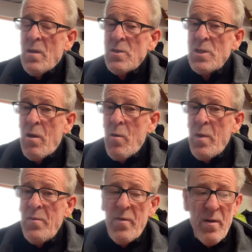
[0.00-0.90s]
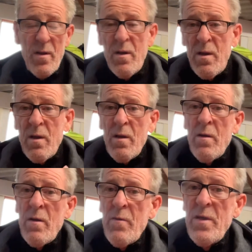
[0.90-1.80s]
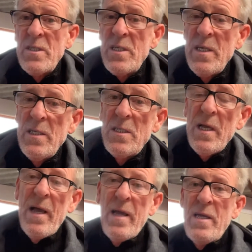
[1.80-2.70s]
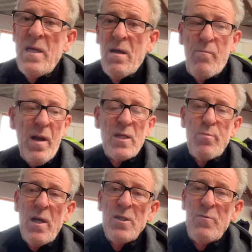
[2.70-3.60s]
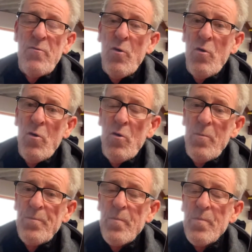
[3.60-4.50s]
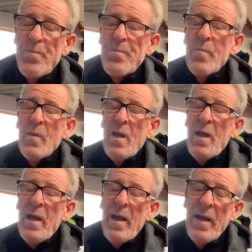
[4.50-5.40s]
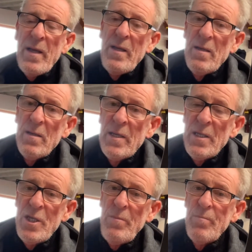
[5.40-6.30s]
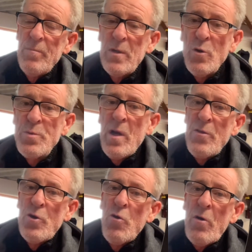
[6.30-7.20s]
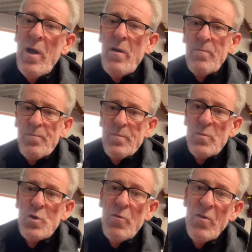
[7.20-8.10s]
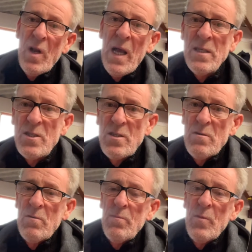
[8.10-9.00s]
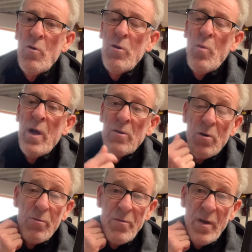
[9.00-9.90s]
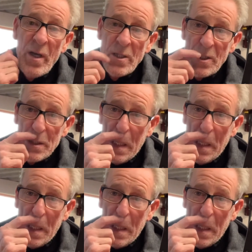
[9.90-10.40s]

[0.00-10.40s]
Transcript: To start with, this is a backsplash for a kitchen, goes behind the cooker, toughened glass, all the work done on reverse.